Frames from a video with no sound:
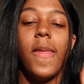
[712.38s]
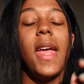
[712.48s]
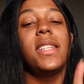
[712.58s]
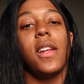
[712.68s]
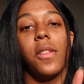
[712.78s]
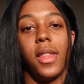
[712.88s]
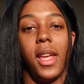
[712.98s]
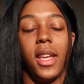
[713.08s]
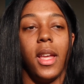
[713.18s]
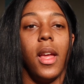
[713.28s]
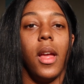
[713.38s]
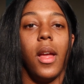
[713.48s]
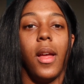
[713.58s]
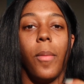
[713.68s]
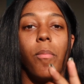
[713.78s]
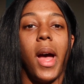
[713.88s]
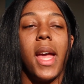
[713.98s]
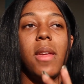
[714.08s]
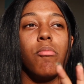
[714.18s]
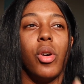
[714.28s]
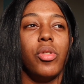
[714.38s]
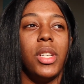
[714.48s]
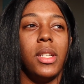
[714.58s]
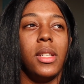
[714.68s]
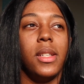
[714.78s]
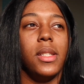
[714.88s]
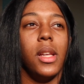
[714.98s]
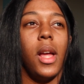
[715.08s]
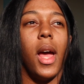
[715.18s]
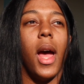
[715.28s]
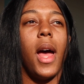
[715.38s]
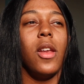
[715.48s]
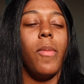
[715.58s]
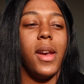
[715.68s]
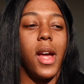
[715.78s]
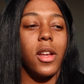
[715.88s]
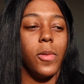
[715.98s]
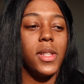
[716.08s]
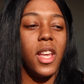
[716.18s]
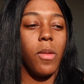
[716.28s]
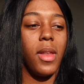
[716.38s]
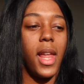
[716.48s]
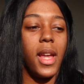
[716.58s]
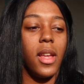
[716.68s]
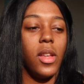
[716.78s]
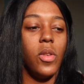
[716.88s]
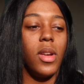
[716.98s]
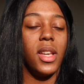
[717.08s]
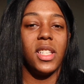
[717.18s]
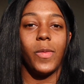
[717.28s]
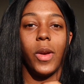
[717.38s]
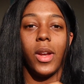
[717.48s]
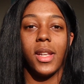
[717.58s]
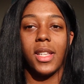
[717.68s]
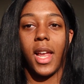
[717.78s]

That's another thing. My emotions, I know my doctor was telling me like you could experience